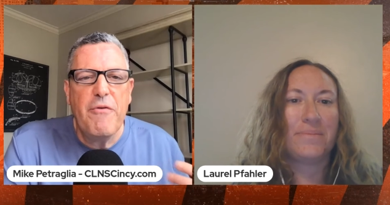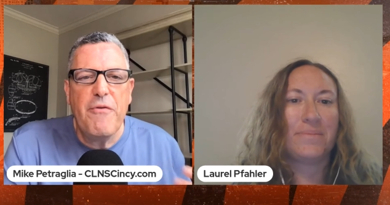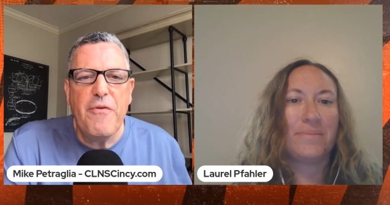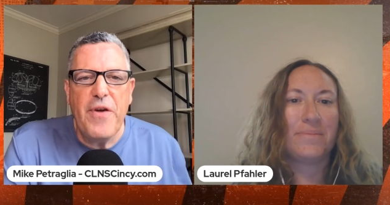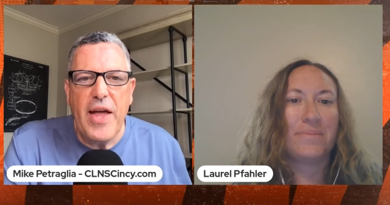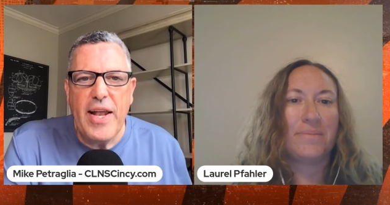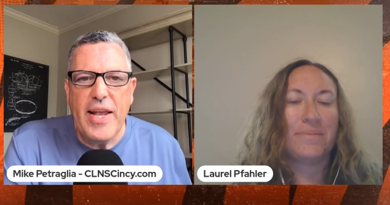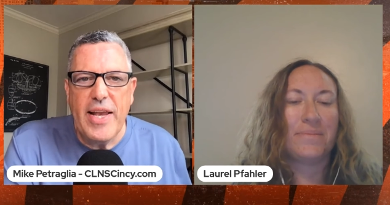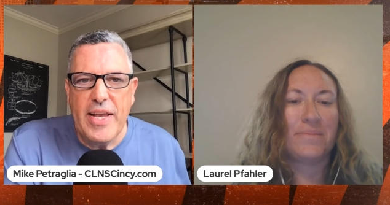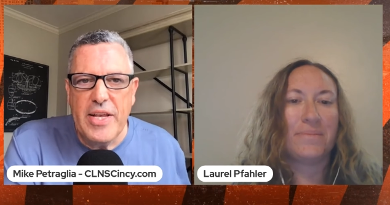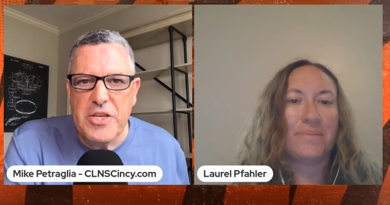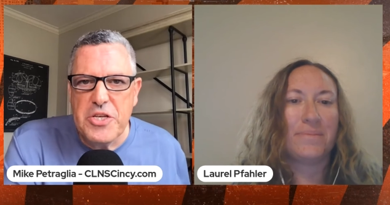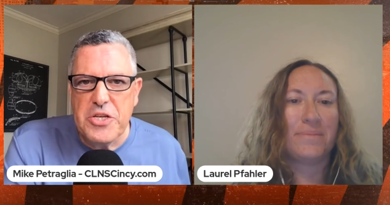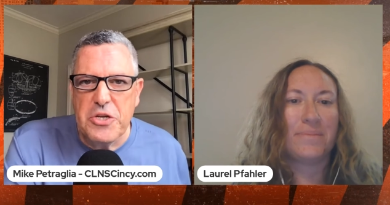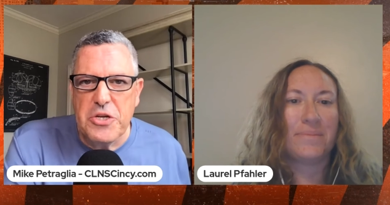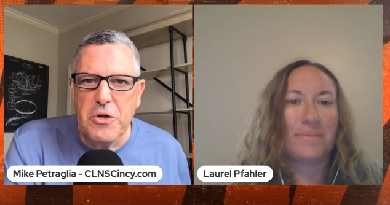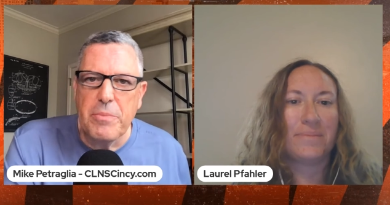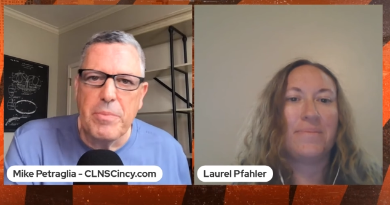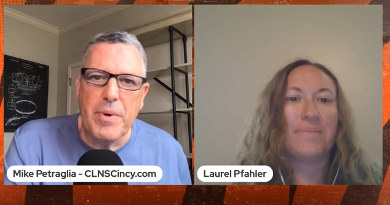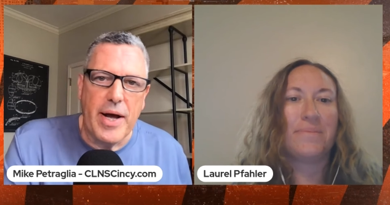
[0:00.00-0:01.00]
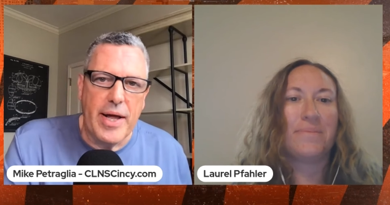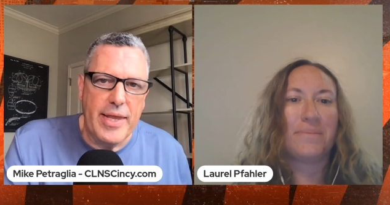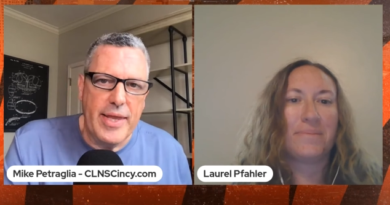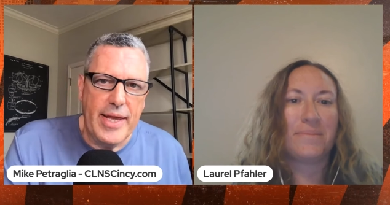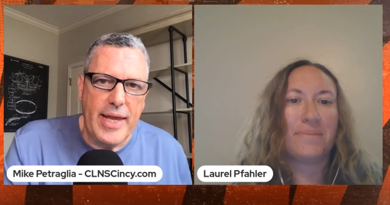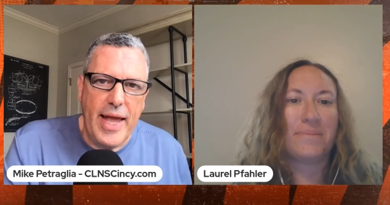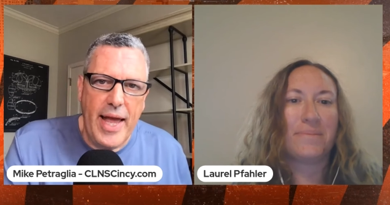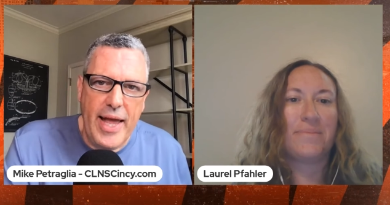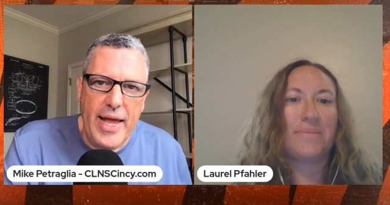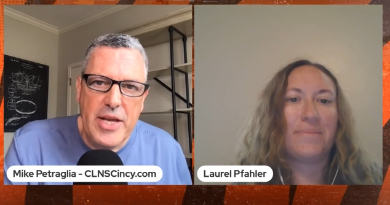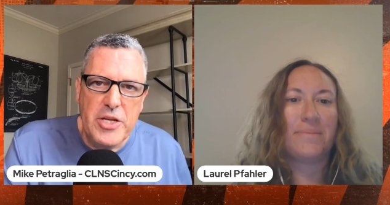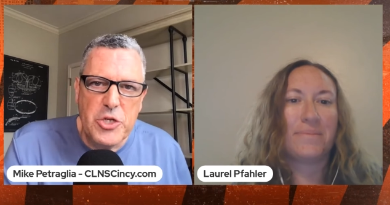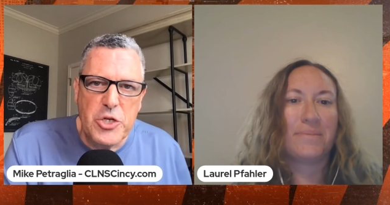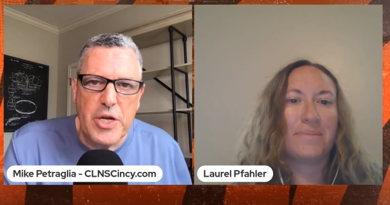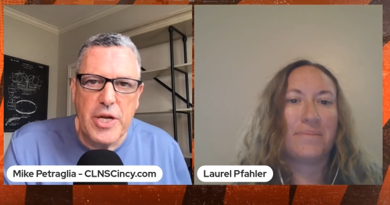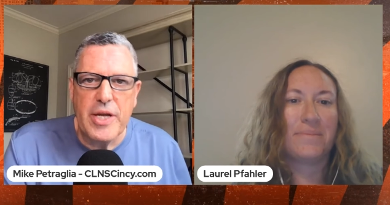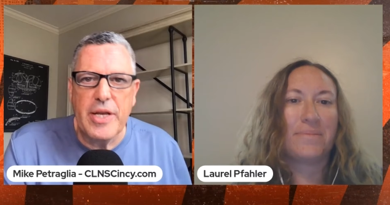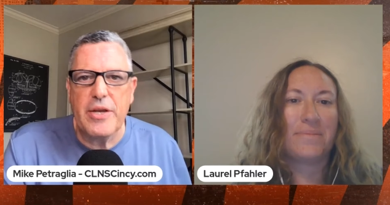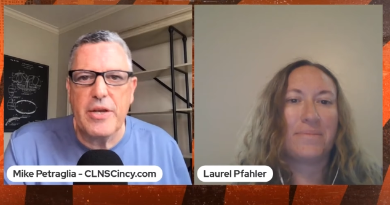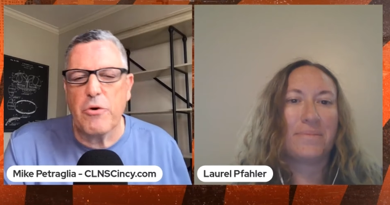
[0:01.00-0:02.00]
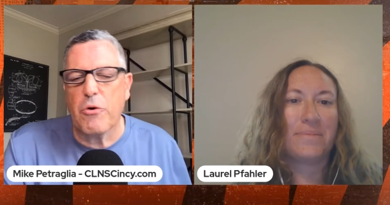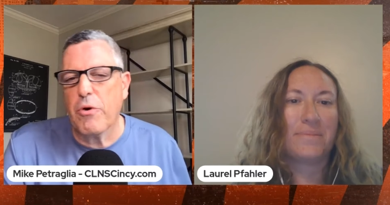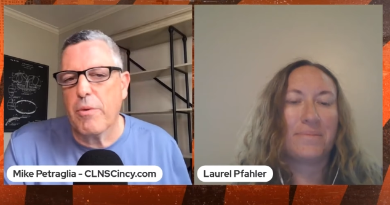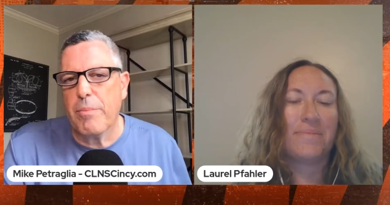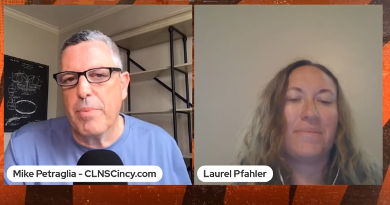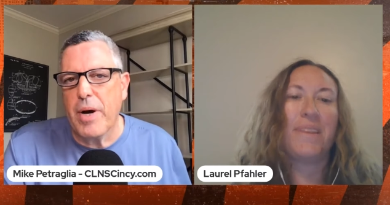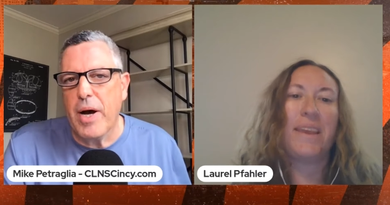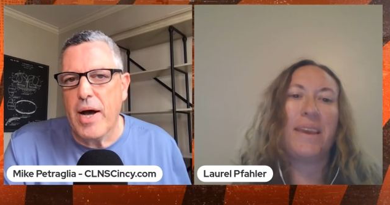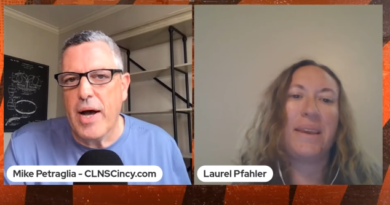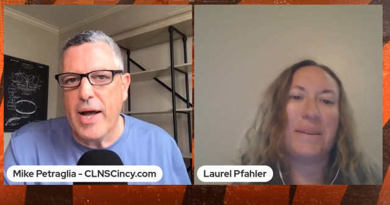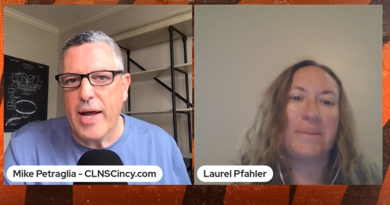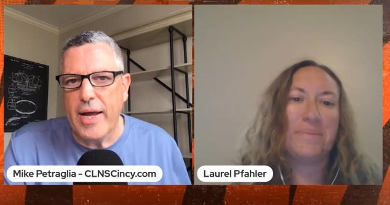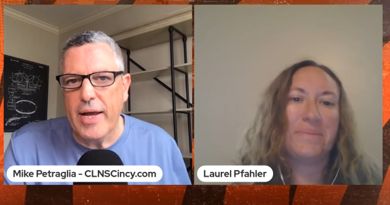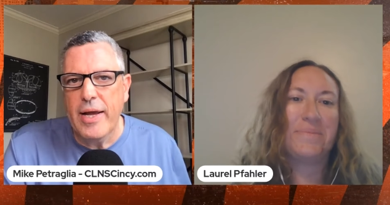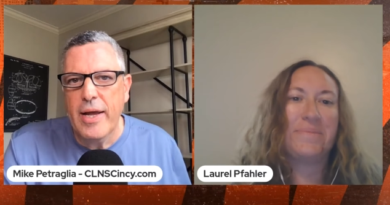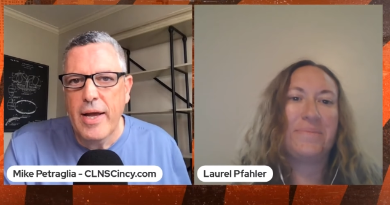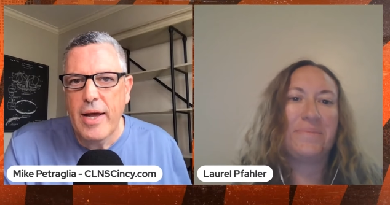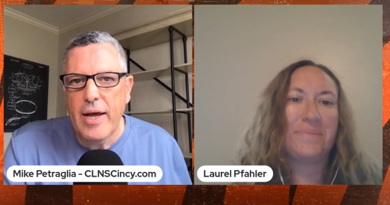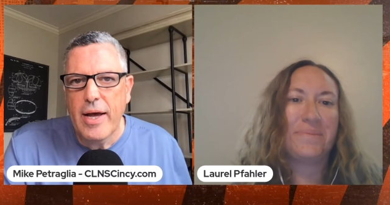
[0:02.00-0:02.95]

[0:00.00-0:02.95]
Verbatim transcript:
Speaker 1: fed into by the agent or by